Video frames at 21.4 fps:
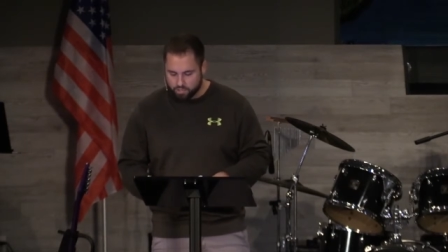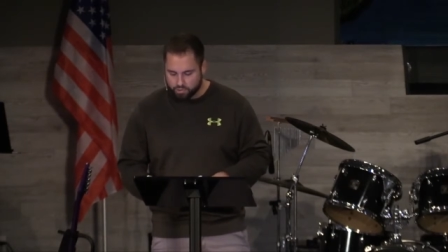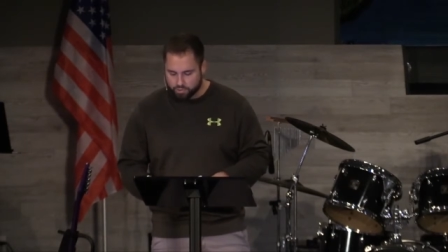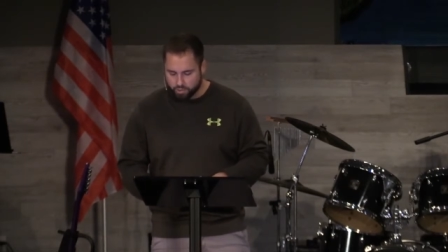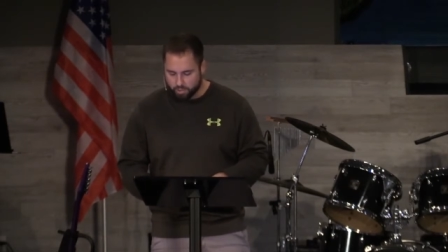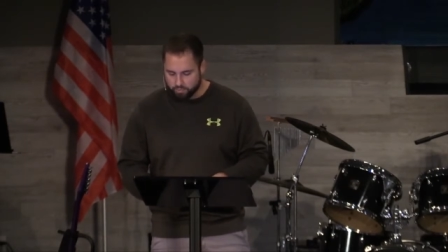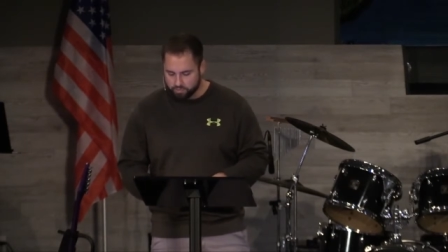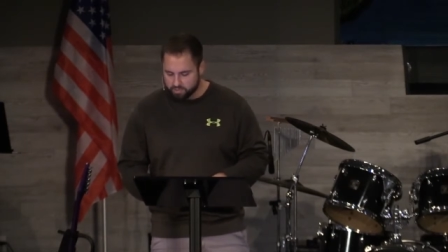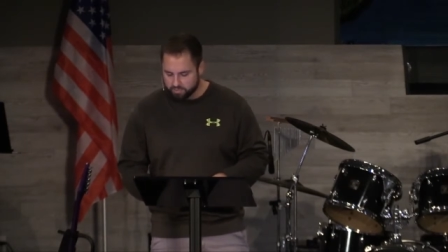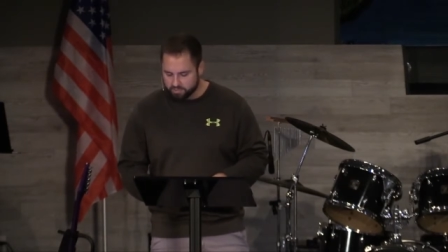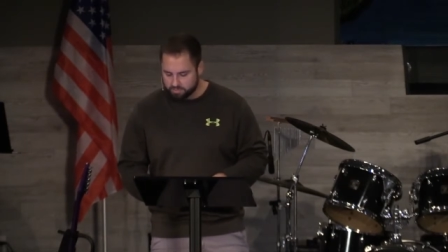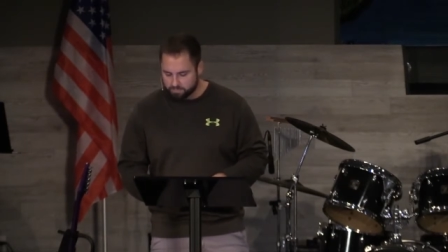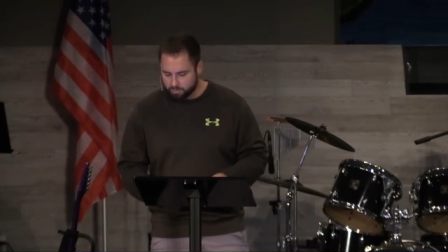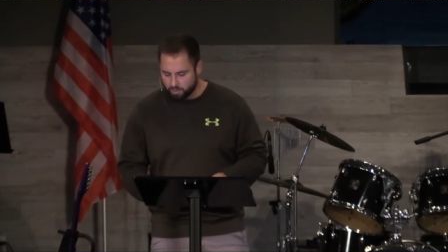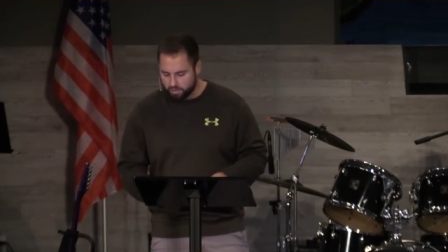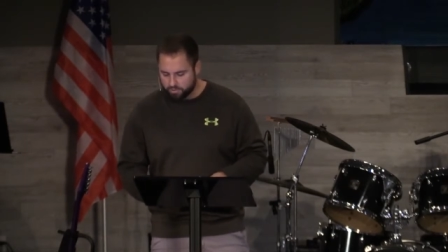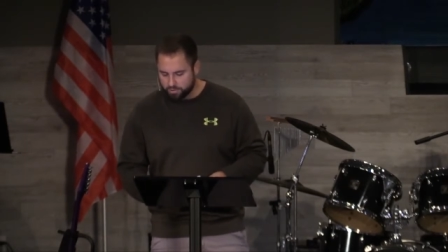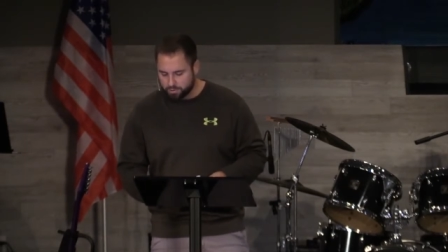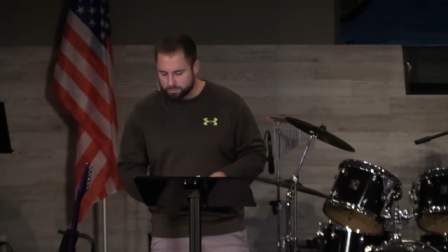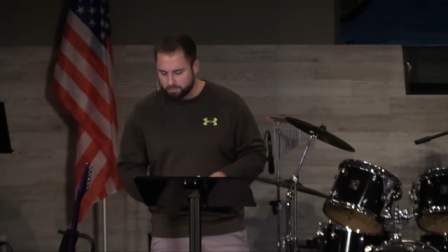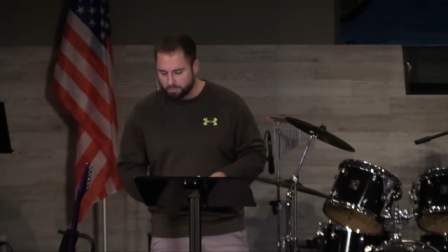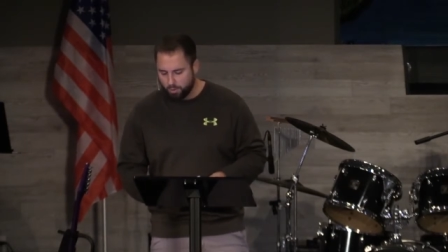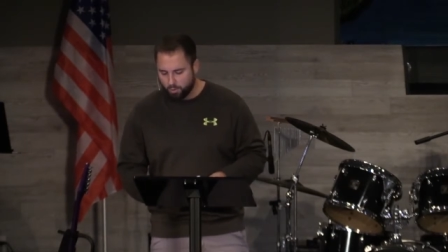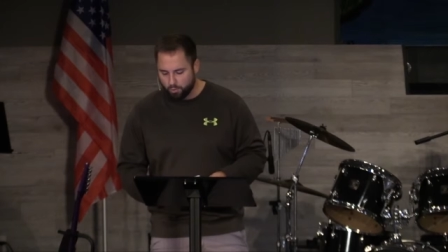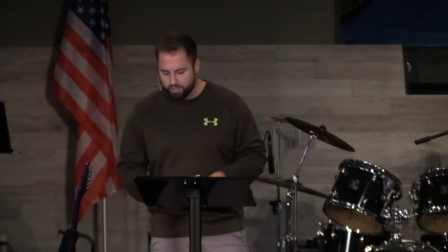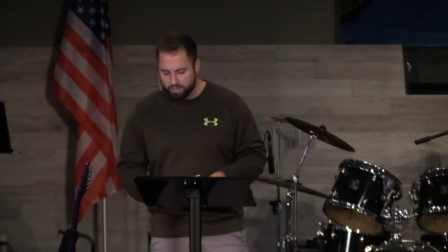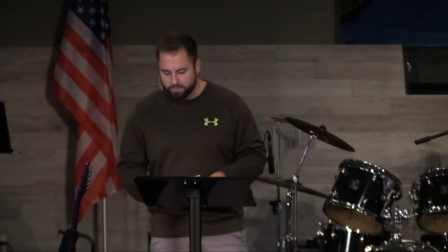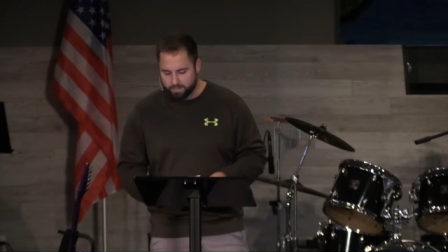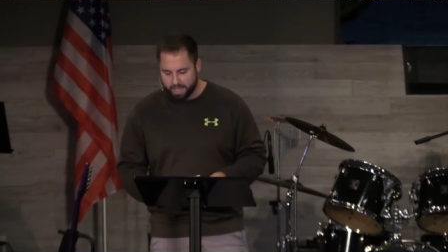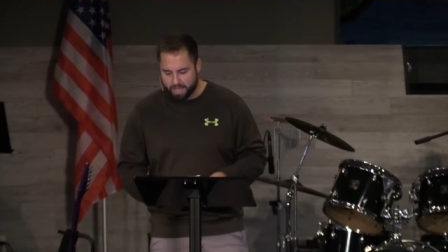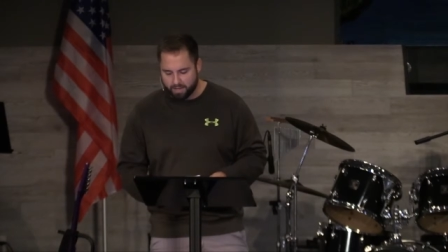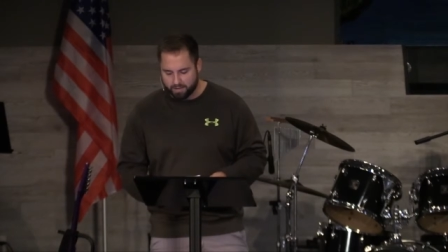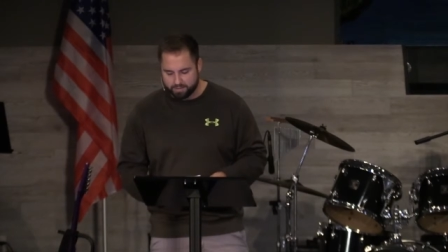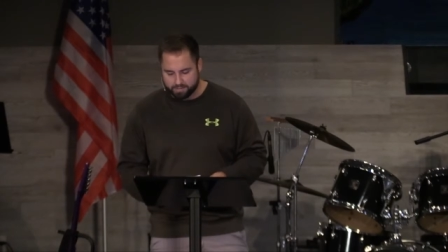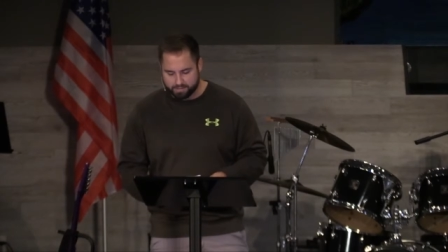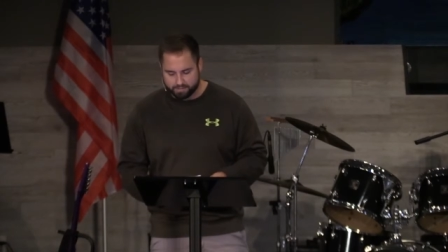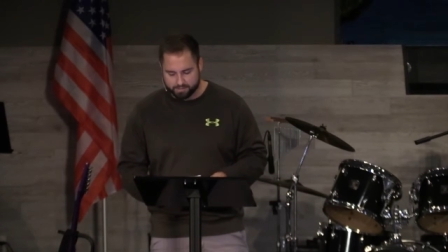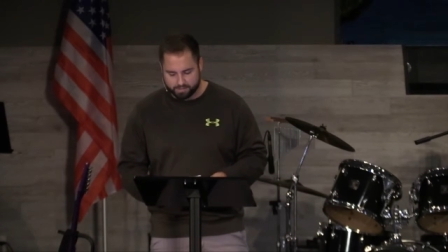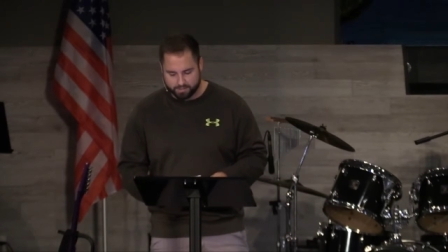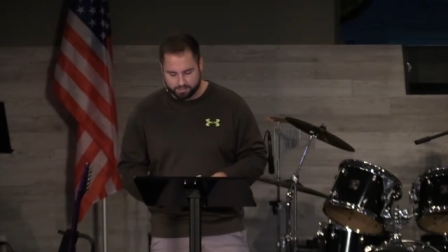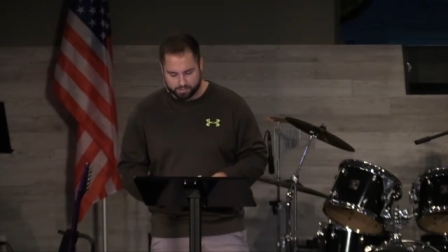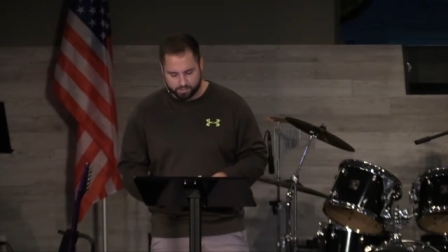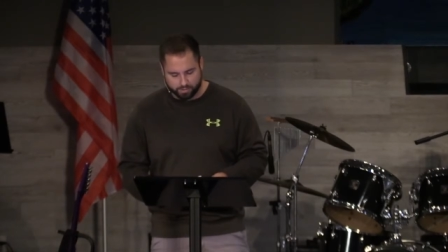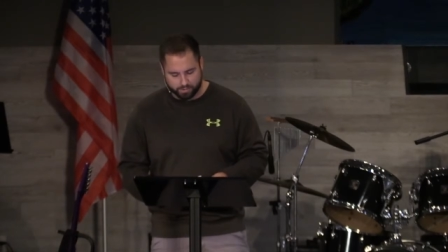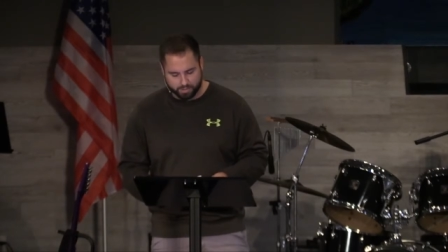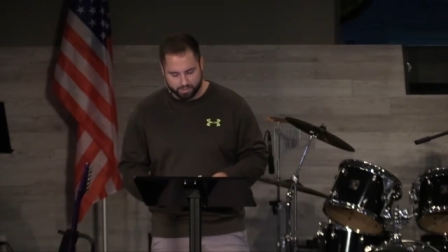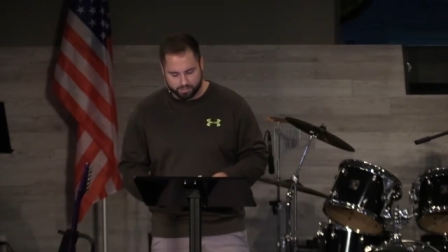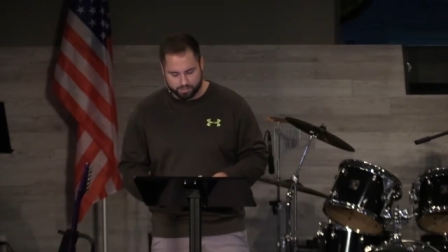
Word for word: Joseph's brothers pulled him out of the cistern